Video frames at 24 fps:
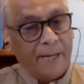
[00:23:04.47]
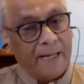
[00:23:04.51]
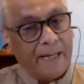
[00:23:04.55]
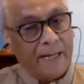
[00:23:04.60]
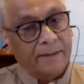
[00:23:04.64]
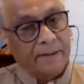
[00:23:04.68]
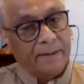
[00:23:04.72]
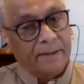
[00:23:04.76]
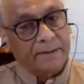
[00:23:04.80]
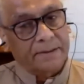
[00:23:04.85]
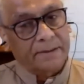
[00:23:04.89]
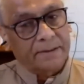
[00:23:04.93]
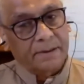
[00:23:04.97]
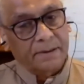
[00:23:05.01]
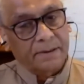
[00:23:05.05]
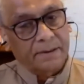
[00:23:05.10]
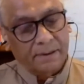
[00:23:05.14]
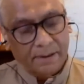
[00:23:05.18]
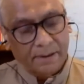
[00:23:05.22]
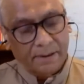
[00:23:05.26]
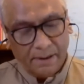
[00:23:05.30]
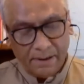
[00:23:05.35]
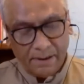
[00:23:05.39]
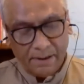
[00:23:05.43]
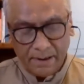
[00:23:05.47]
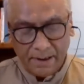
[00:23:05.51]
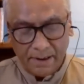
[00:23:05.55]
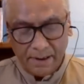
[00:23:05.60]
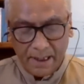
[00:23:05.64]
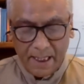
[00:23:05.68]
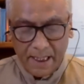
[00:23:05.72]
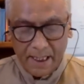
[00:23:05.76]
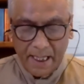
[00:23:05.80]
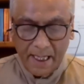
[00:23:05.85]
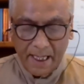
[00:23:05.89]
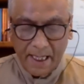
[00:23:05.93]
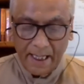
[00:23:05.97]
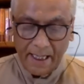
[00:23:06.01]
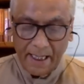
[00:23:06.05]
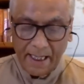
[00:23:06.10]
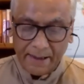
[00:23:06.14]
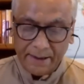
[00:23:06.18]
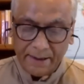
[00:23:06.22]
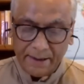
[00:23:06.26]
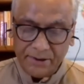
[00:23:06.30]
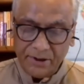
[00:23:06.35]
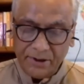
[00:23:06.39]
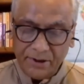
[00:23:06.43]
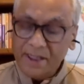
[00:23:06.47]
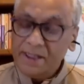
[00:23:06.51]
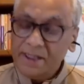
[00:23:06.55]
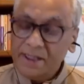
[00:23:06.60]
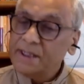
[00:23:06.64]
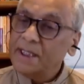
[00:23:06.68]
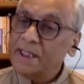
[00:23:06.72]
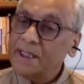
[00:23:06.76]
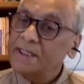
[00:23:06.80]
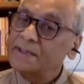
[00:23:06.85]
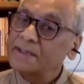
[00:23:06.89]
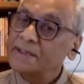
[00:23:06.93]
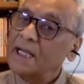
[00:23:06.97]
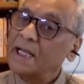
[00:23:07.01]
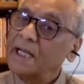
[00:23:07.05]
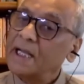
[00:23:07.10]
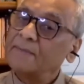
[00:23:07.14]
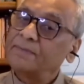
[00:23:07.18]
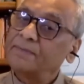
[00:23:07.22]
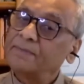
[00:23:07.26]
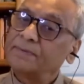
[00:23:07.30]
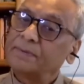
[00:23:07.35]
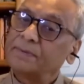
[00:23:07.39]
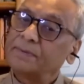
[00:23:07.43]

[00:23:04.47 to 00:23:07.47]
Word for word: matters and changing self